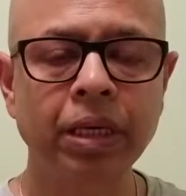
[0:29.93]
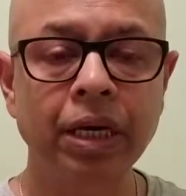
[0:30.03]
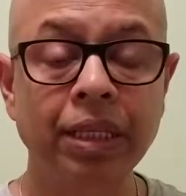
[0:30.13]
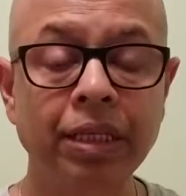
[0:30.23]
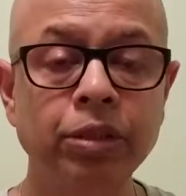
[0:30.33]

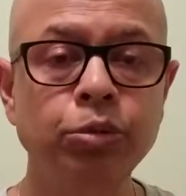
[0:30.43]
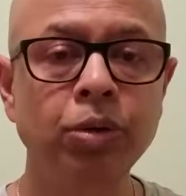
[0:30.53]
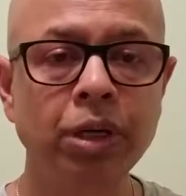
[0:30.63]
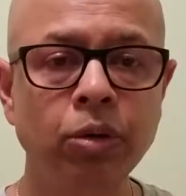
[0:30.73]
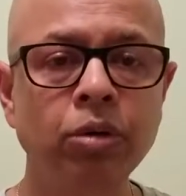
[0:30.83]
And there is
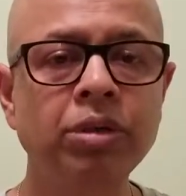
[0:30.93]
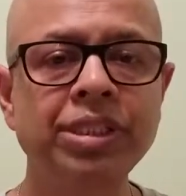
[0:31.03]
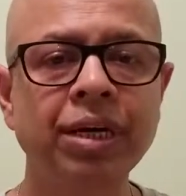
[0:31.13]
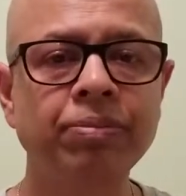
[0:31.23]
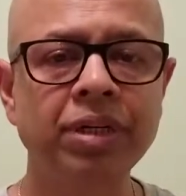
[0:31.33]
one whole
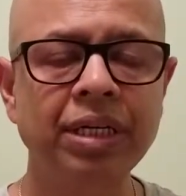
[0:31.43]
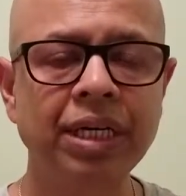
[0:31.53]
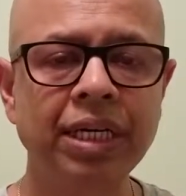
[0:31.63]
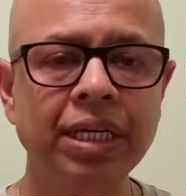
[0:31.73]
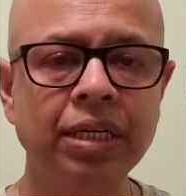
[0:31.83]
chapter
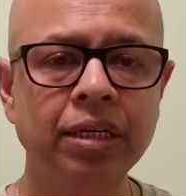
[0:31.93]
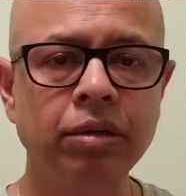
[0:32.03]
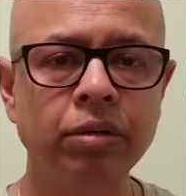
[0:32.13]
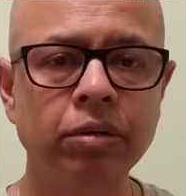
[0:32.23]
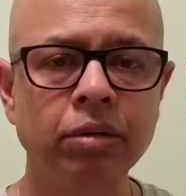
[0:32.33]
dedicated
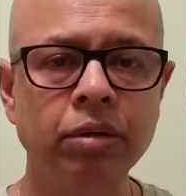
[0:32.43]
to